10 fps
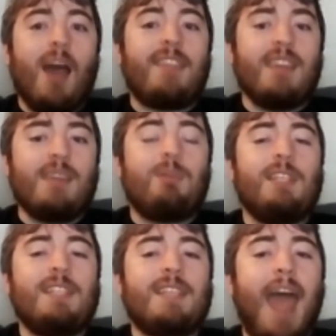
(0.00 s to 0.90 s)

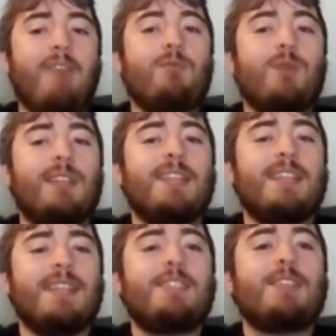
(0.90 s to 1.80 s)
police have what they
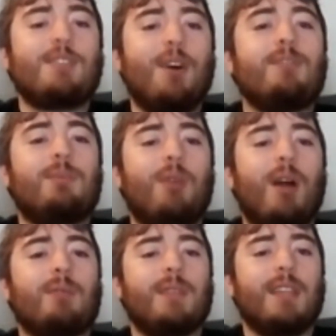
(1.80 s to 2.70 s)
need to solve the
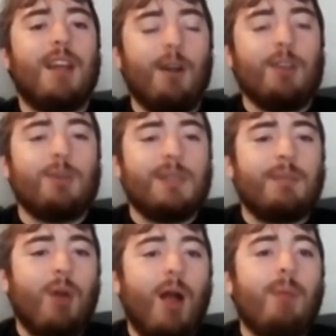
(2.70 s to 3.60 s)
problem and they aren't doing it
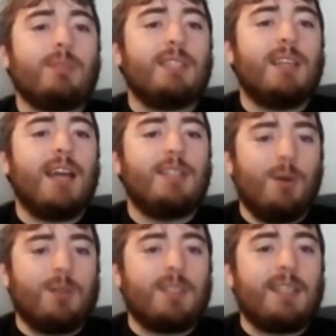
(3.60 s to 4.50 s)
properly. I
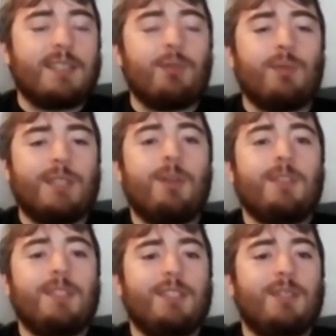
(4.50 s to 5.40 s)
don't think it's a resource
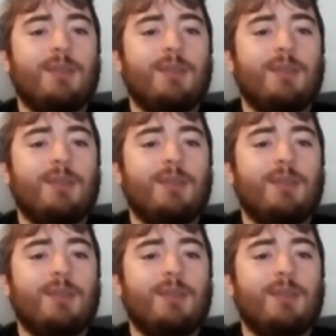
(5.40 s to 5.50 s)
issue.